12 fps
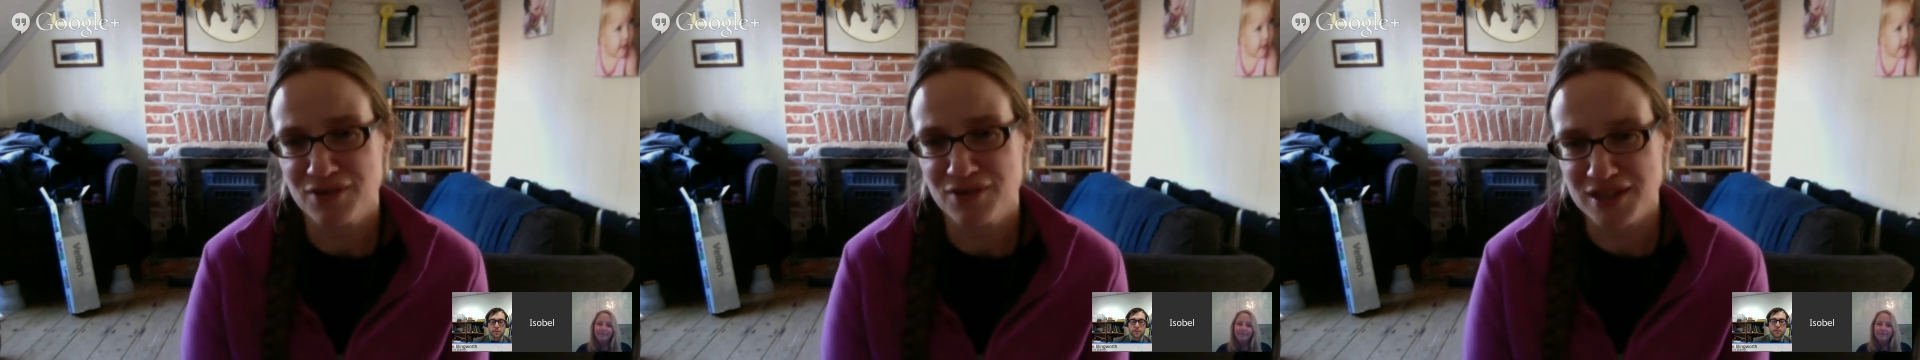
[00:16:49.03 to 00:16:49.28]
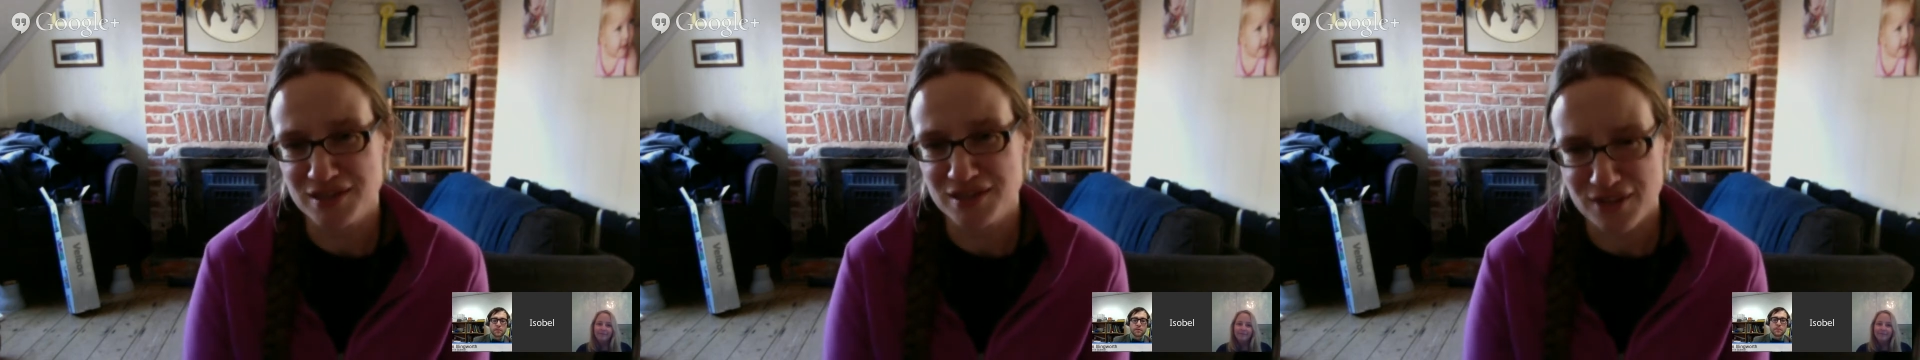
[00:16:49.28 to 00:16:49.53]

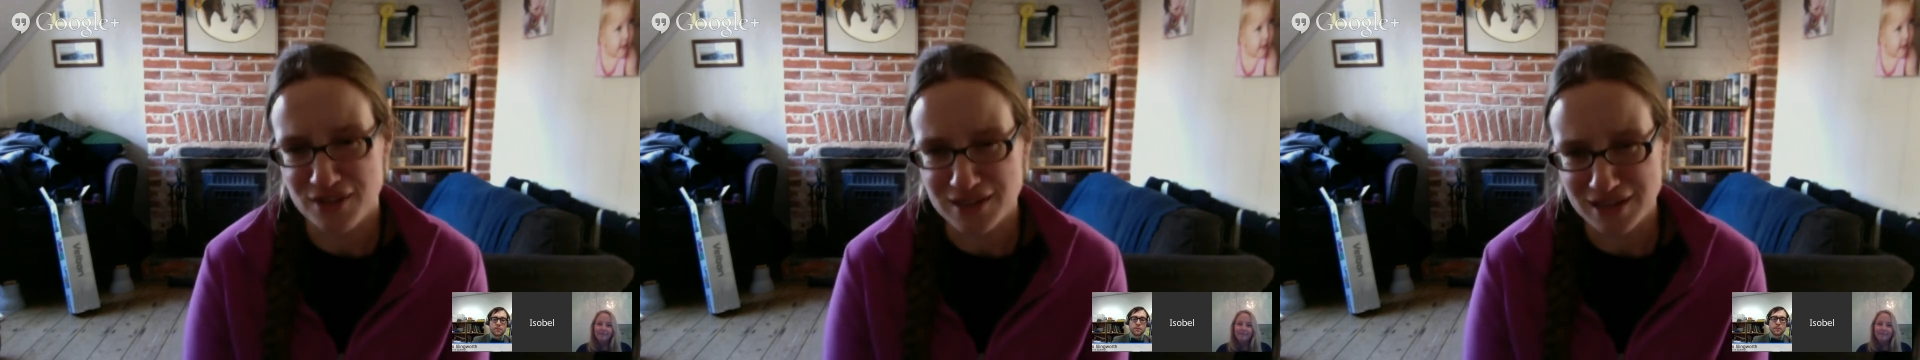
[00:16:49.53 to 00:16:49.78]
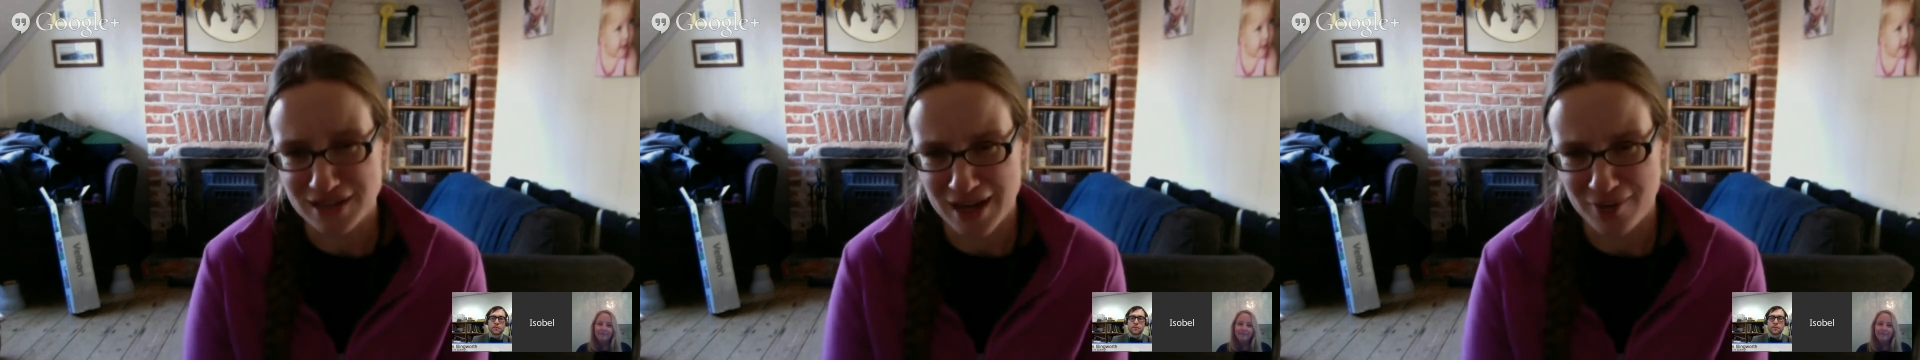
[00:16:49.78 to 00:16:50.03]
face to face
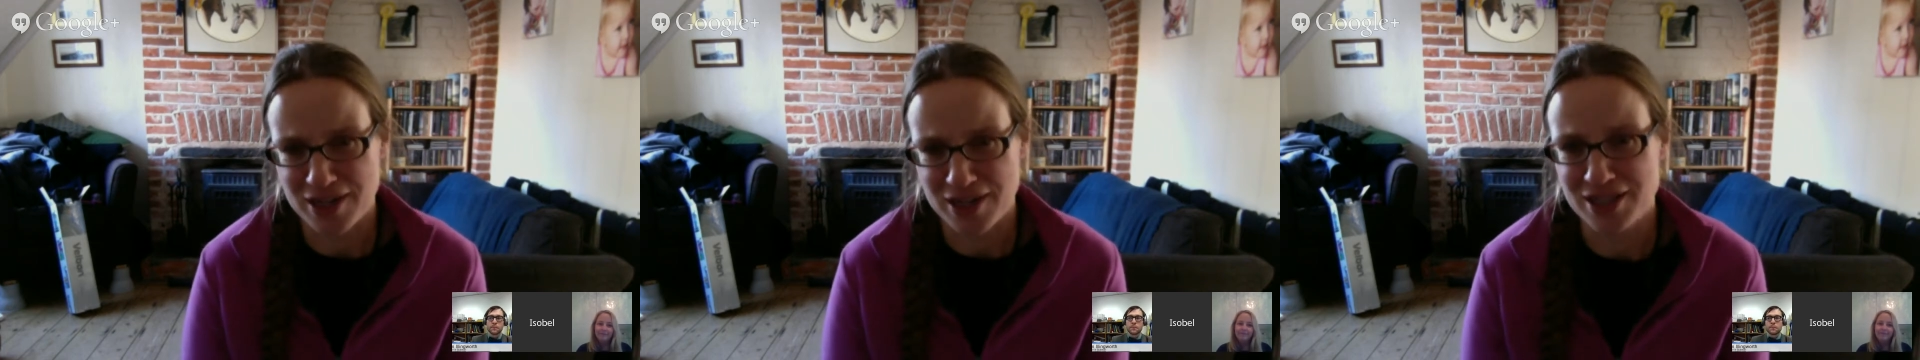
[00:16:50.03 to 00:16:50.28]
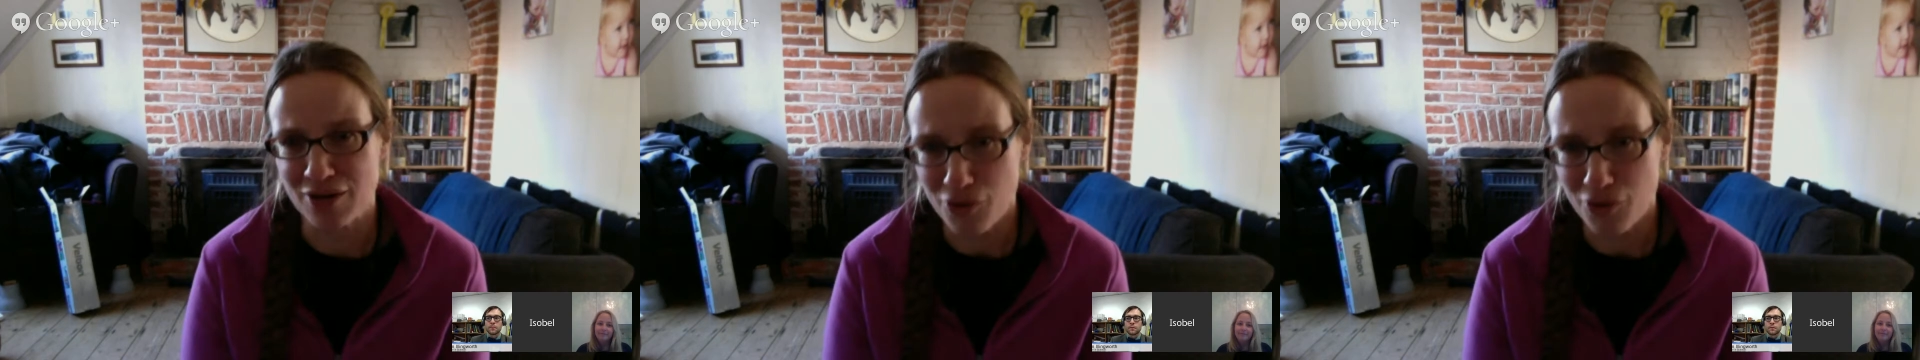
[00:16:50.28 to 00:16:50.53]

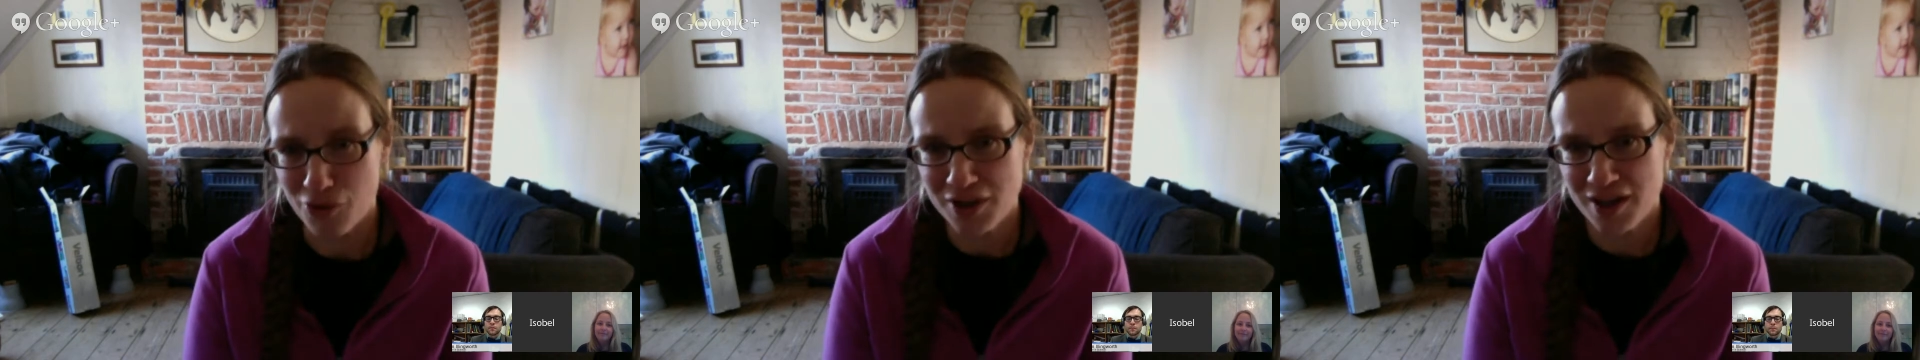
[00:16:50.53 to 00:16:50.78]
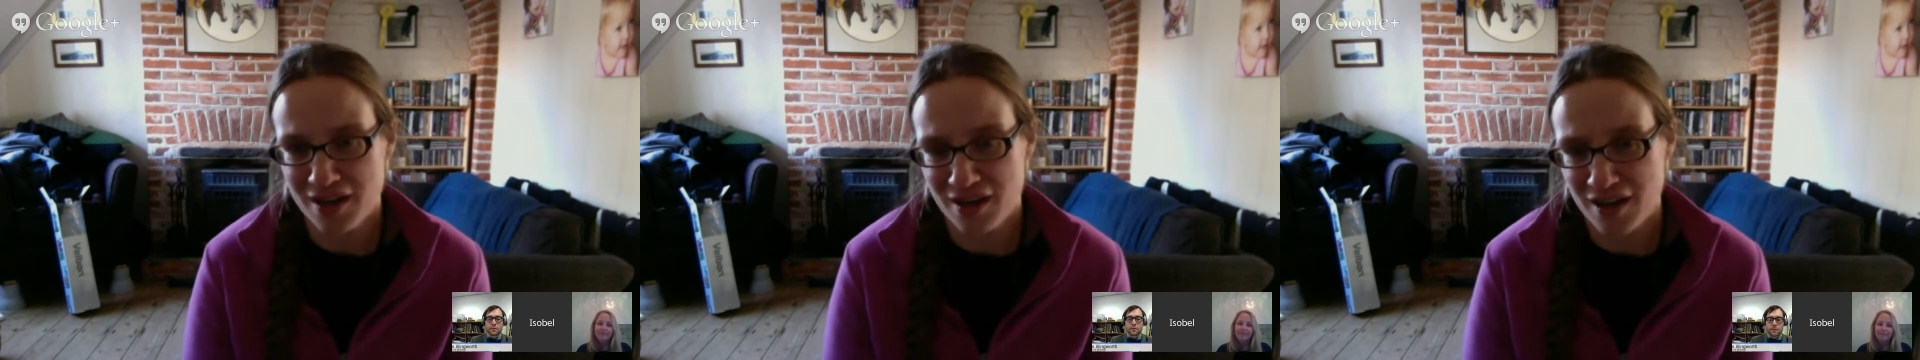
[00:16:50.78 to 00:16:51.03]
collaborating or